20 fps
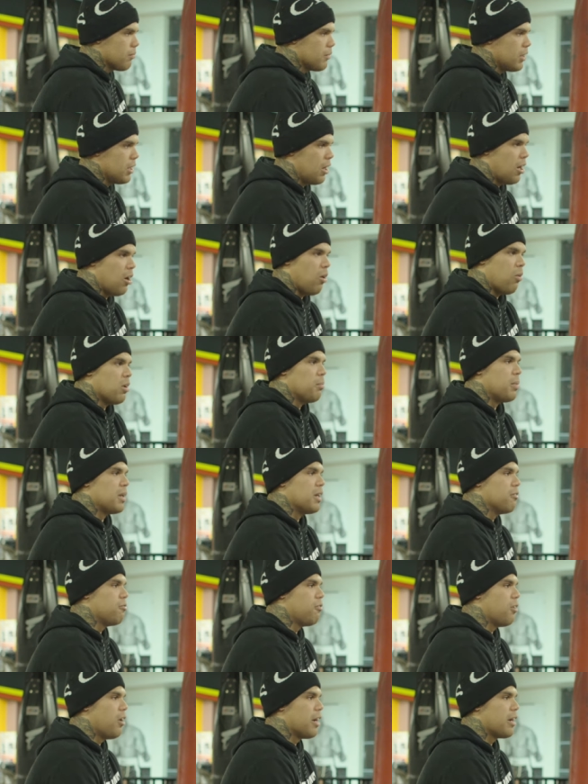You know, I want to be
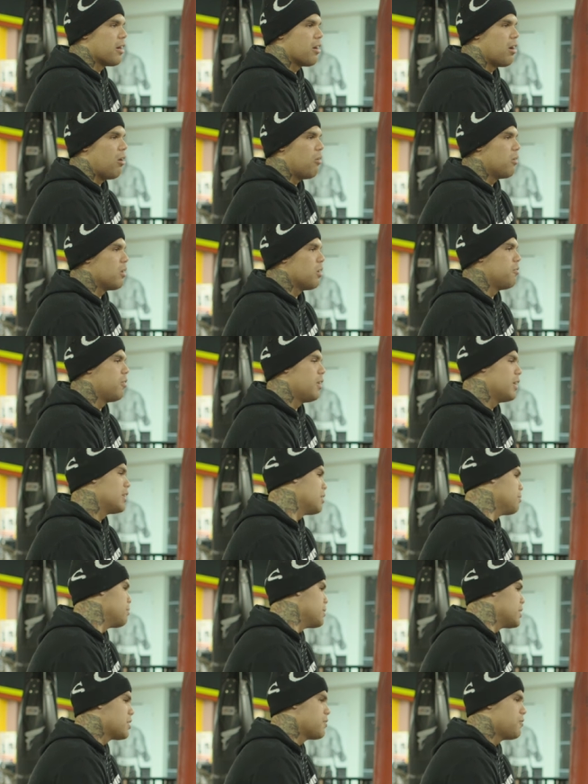a fighter. I want to fight
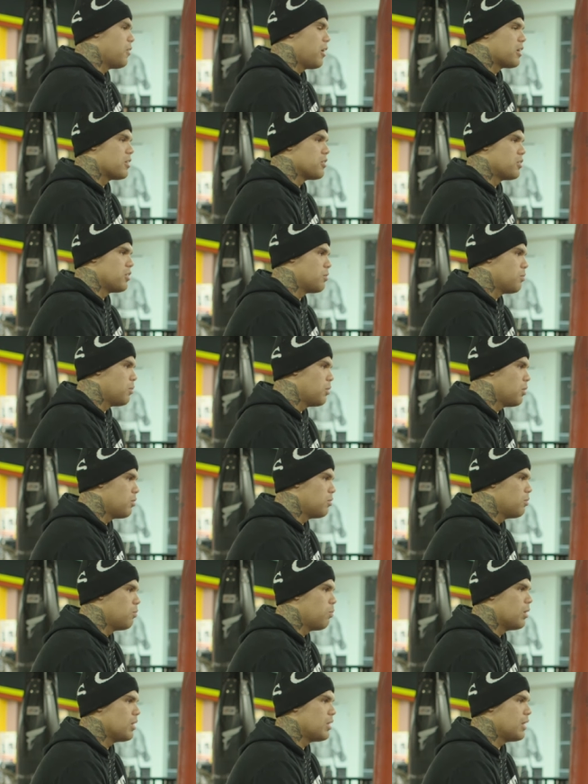the best fighters in the world
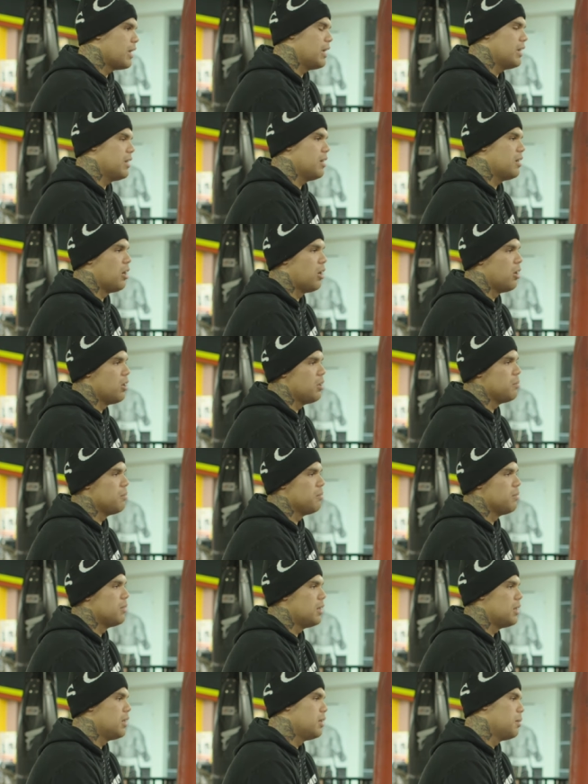one day, I hope.
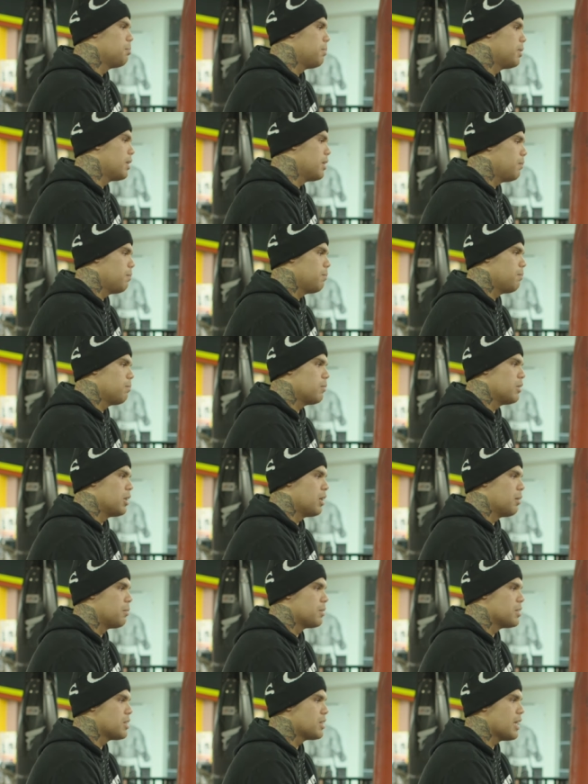But um, you know,
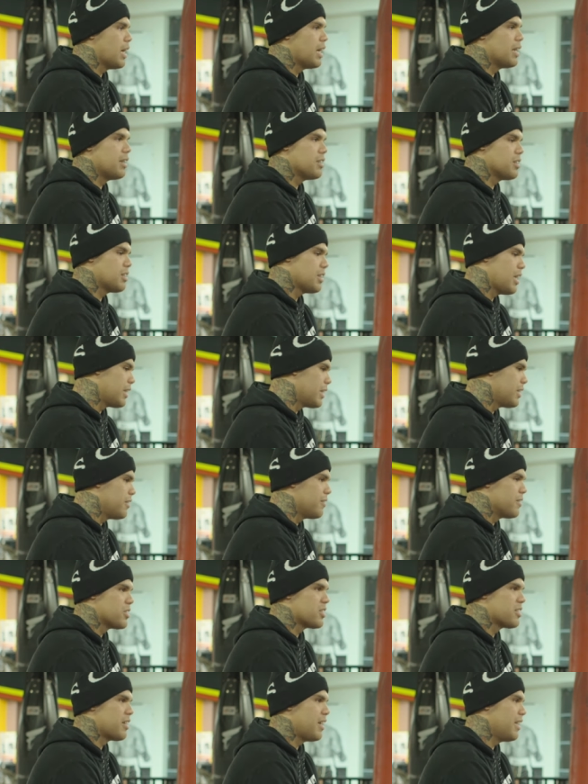I'm going to start, start here in
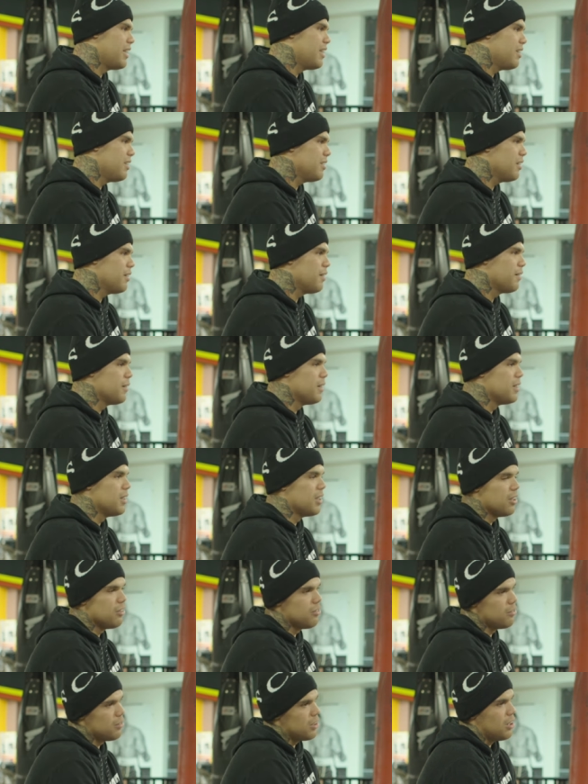Australia.
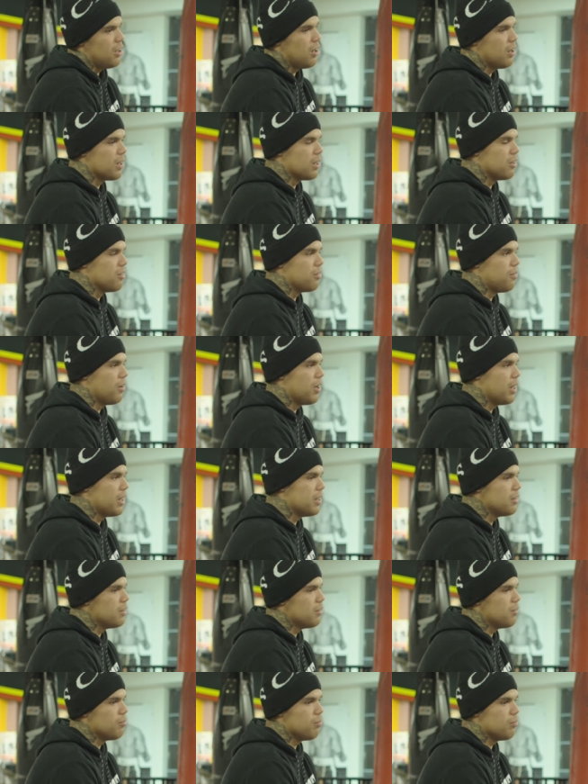You know, I'm going to fight,
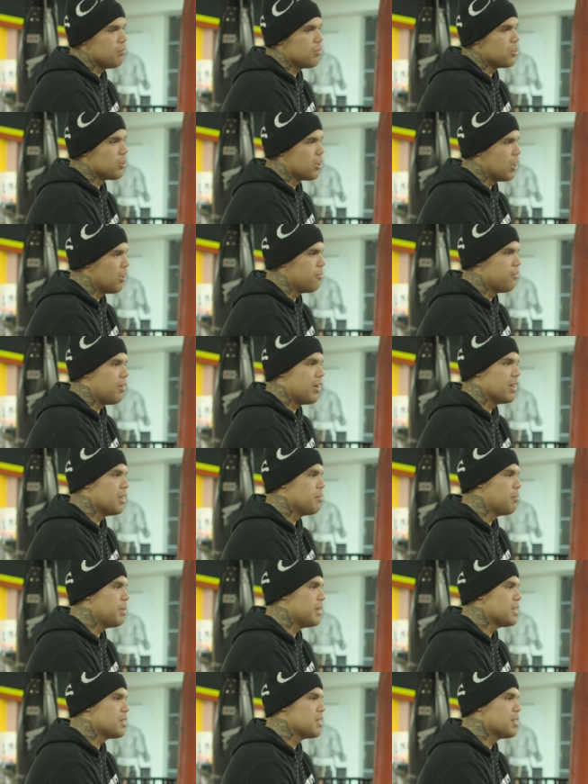try and fight the
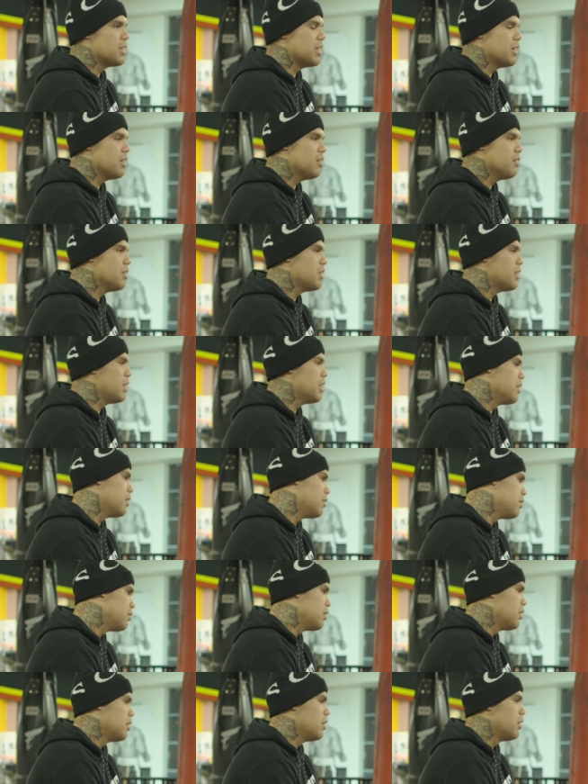best here and then
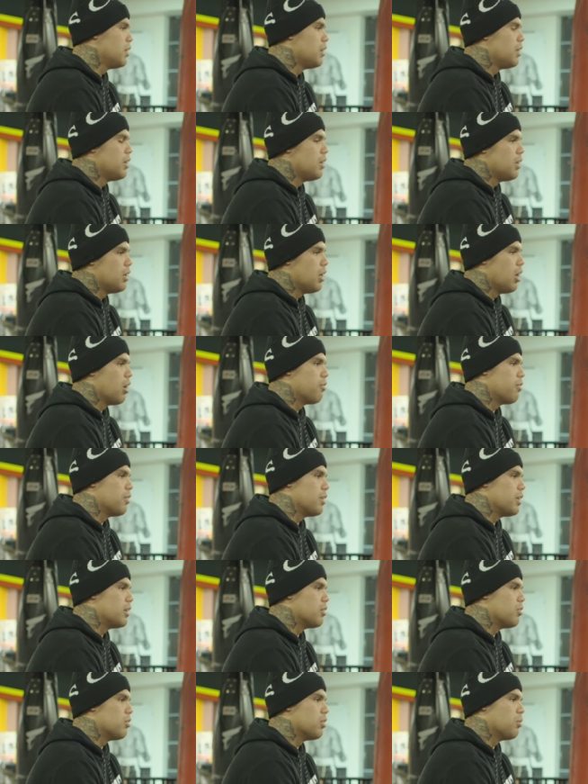hopefully
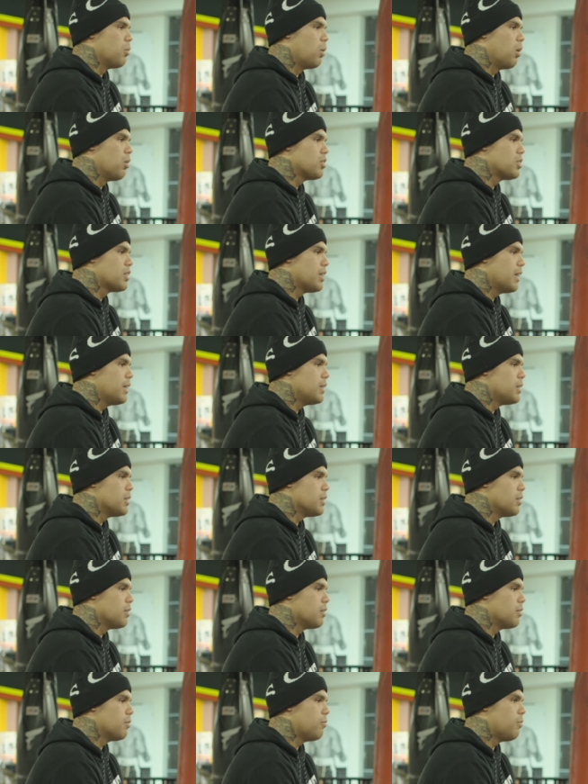get on the world stage
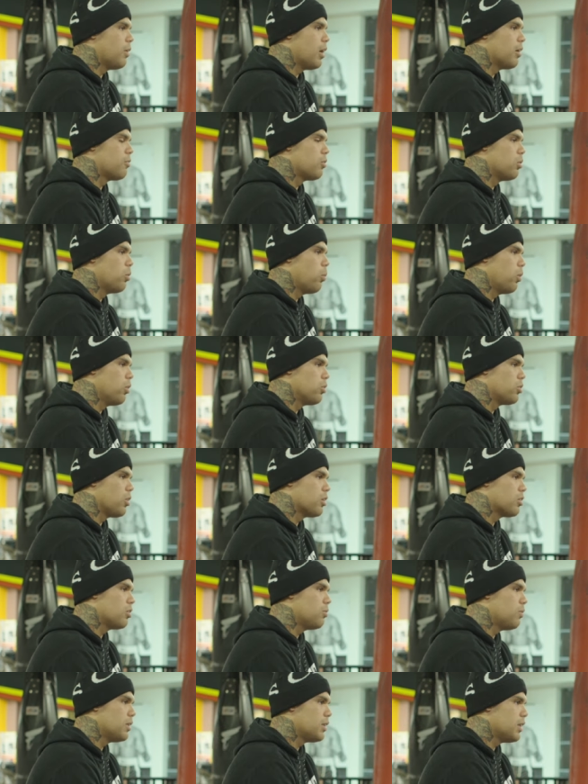and fight for a world
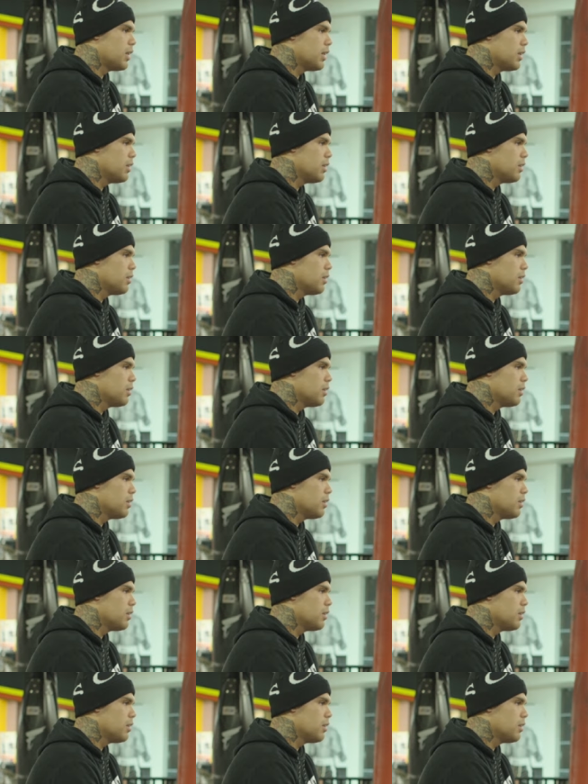title one day.